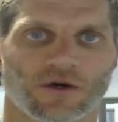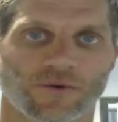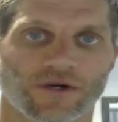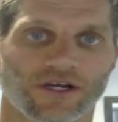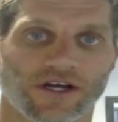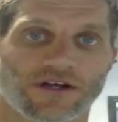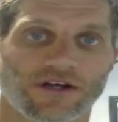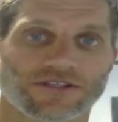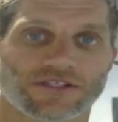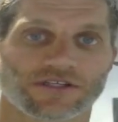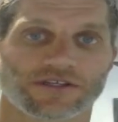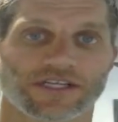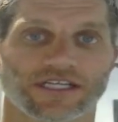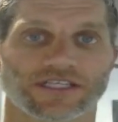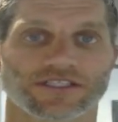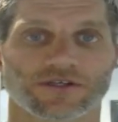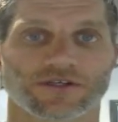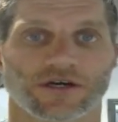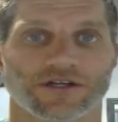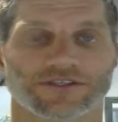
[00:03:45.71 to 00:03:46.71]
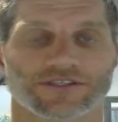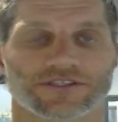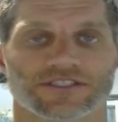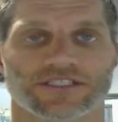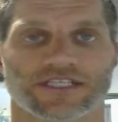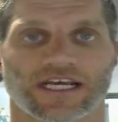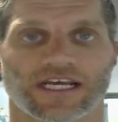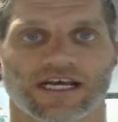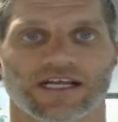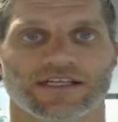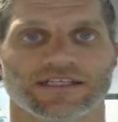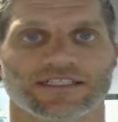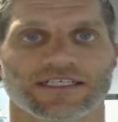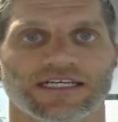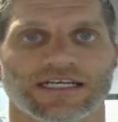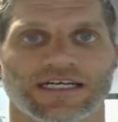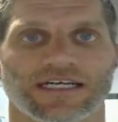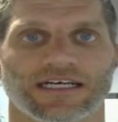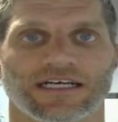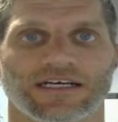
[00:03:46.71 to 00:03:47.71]
we also need to understand
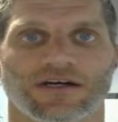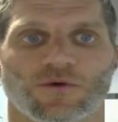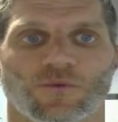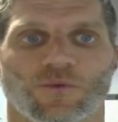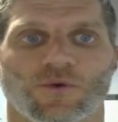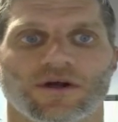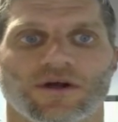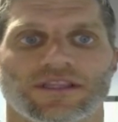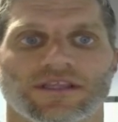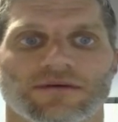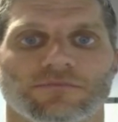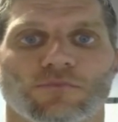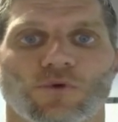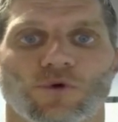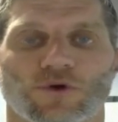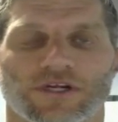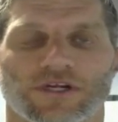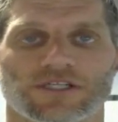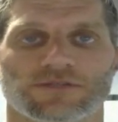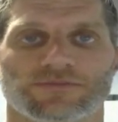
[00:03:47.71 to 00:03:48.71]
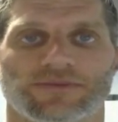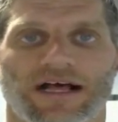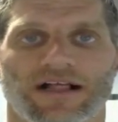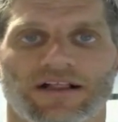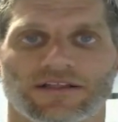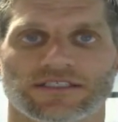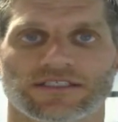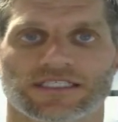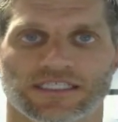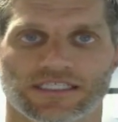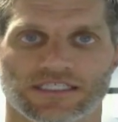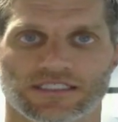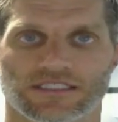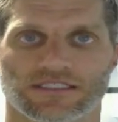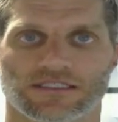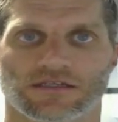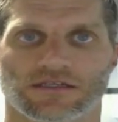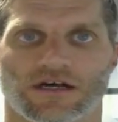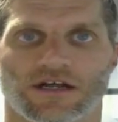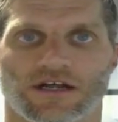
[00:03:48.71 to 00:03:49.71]
what the mortgage balance
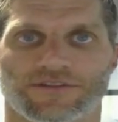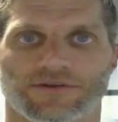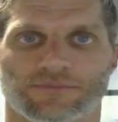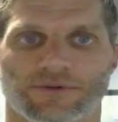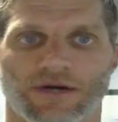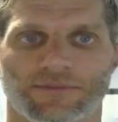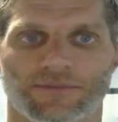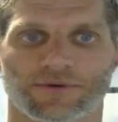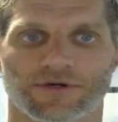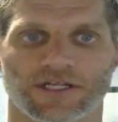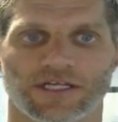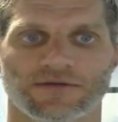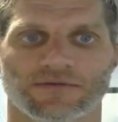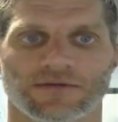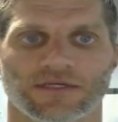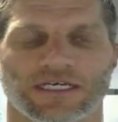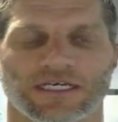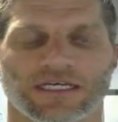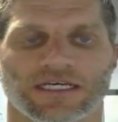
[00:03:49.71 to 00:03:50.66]
is on the property